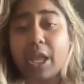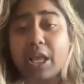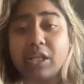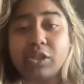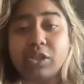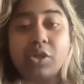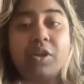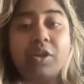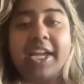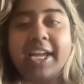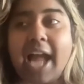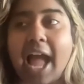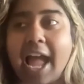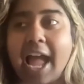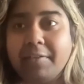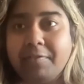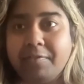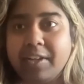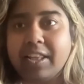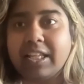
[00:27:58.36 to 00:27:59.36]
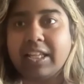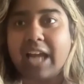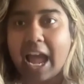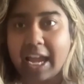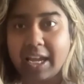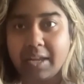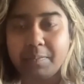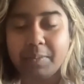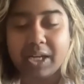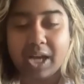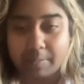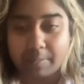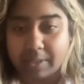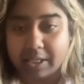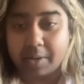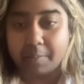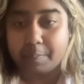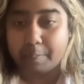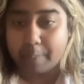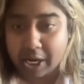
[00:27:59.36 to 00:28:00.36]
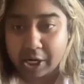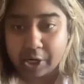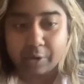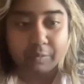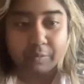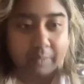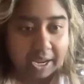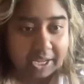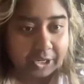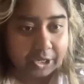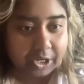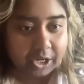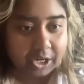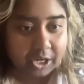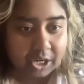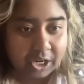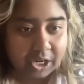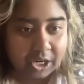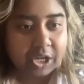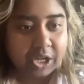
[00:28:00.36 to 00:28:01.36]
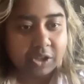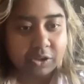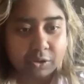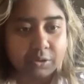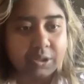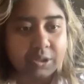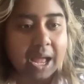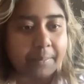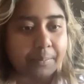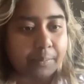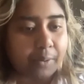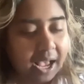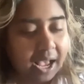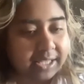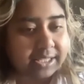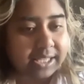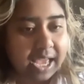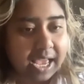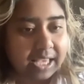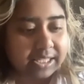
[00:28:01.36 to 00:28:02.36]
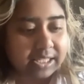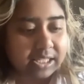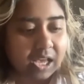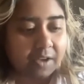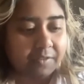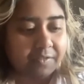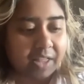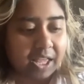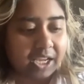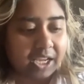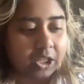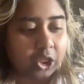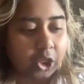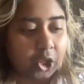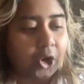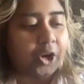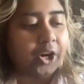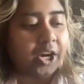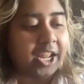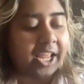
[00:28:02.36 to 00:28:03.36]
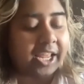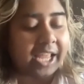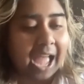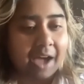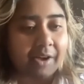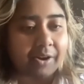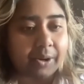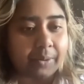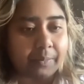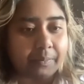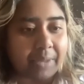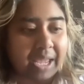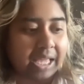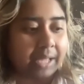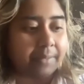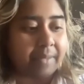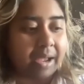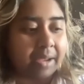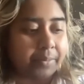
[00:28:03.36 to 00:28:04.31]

so like I feel like I had become like a better writer through that process of like learning how to make my